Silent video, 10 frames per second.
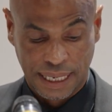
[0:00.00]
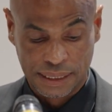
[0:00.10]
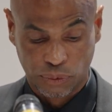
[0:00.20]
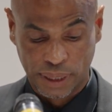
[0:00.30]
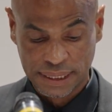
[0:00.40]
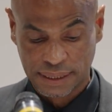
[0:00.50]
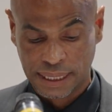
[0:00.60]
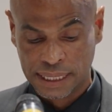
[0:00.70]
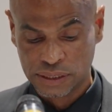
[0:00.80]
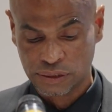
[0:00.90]
At the western
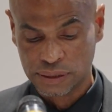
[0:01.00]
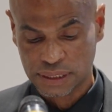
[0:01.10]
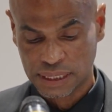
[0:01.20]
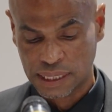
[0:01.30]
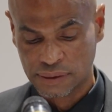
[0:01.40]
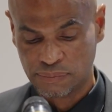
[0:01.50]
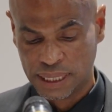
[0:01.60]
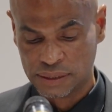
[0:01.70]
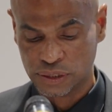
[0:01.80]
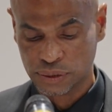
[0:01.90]
entrance of
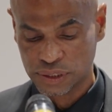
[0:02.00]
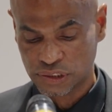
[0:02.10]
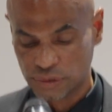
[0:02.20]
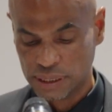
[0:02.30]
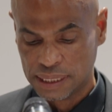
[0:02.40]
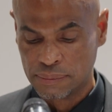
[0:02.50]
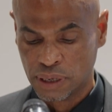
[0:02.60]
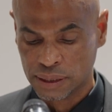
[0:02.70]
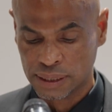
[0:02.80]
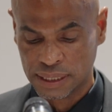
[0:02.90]
Ben Jones Street, a
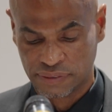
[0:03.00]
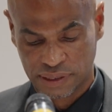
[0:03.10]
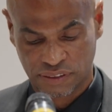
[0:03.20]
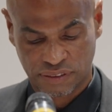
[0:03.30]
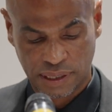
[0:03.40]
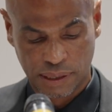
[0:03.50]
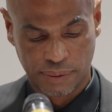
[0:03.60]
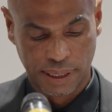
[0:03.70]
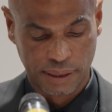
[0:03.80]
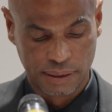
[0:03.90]
monolithic
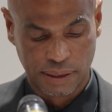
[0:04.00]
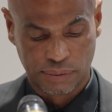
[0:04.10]
stairway